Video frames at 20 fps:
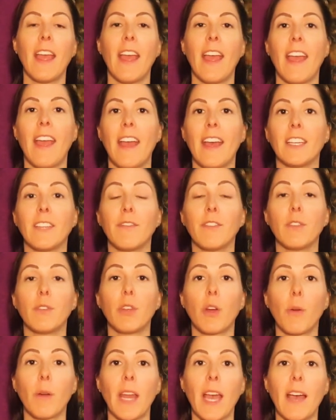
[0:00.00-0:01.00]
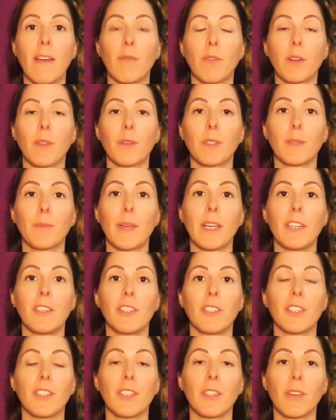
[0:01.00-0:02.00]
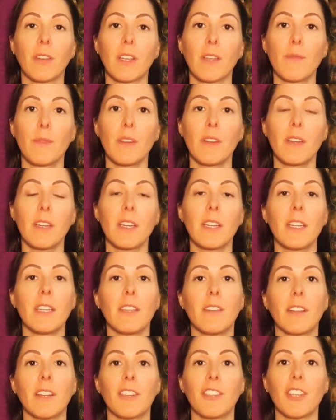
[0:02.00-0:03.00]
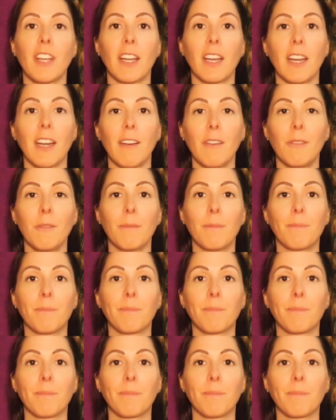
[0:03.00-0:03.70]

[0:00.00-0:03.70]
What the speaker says: And if you don't have one of those pages in your community, you could check it out.